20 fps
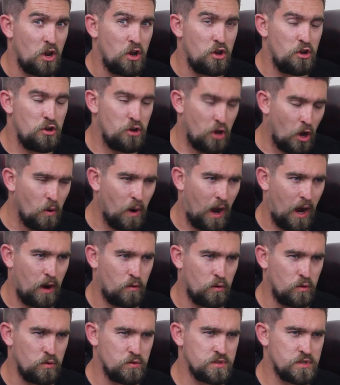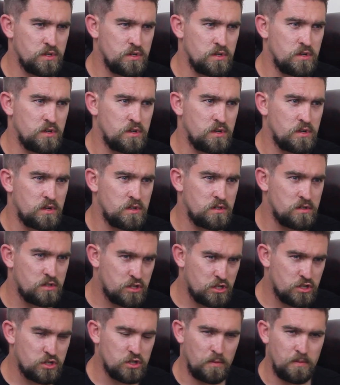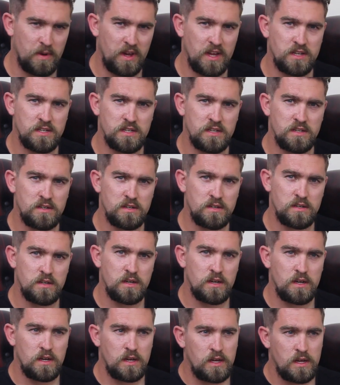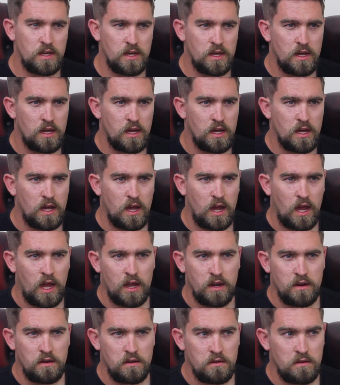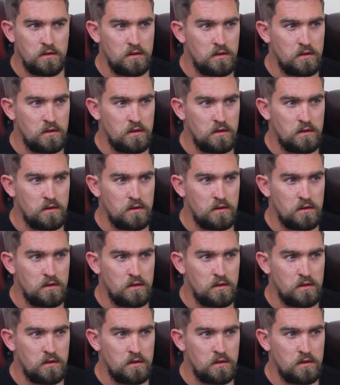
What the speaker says: No, Harold, and stop it. And